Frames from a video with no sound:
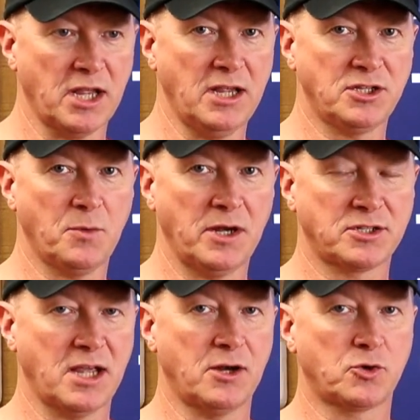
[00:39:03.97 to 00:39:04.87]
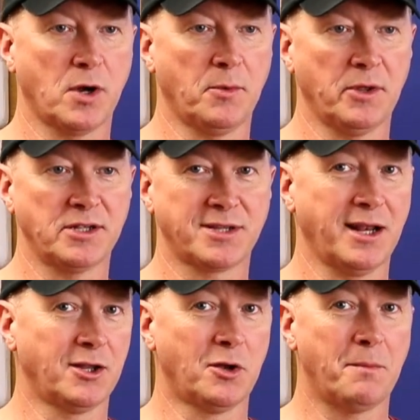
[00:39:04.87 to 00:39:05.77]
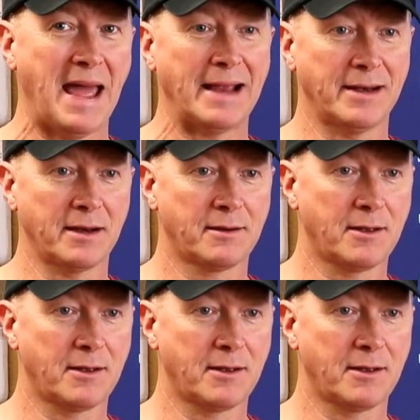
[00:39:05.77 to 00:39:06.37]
The easy way to stay out of trouble is to get a little magnet.